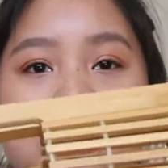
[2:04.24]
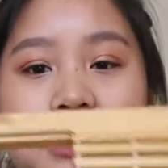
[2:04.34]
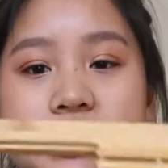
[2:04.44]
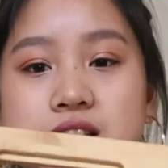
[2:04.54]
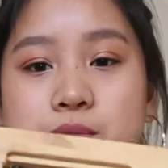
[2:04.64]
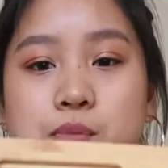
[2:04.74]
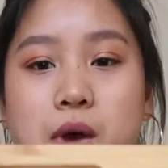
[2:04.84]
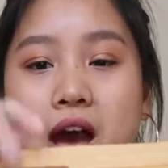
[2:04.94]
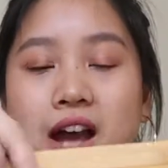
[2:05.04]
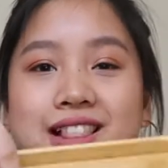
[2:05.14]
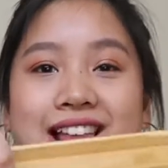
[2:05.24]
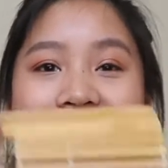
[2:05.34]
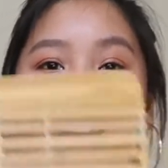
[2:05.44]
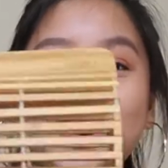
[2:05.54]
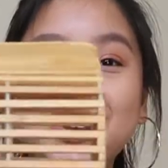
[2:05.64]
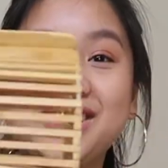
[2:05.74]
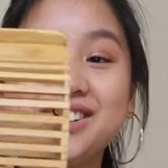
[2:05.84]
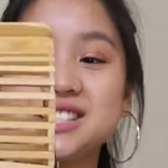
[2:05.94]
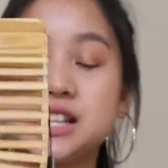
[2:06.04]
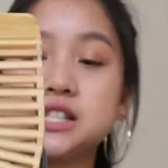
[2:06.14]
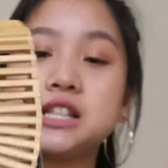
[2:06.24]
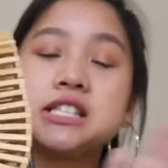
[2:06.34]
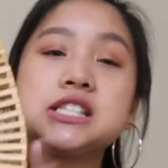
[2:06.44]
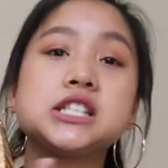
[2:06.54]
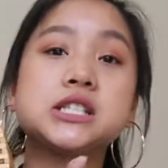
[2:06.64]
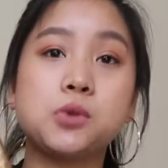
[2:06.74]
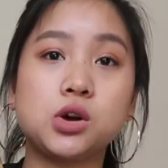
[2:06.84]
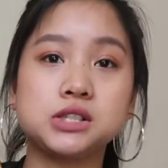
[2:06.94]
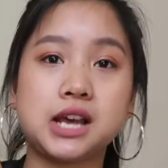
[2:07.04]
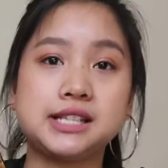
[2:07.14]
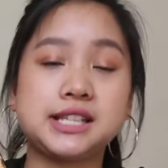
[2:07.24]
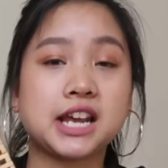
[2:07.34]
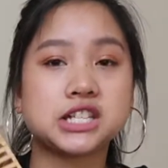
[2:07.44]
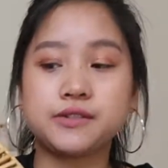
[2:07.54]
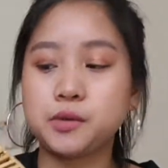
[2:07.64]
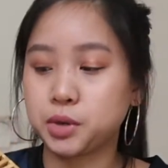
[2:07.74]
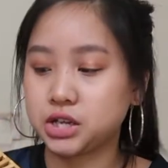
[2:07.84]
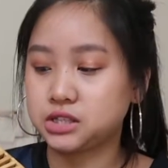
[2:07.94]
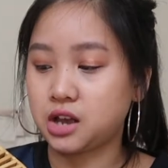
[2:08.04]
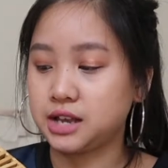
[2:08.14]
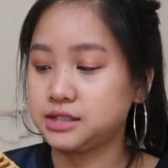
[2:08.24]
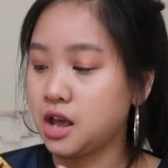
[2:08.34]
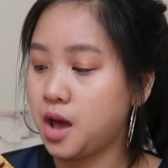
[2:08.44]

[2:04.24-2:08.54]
this bag like how cute is it so this is the small size they actually have a bigger size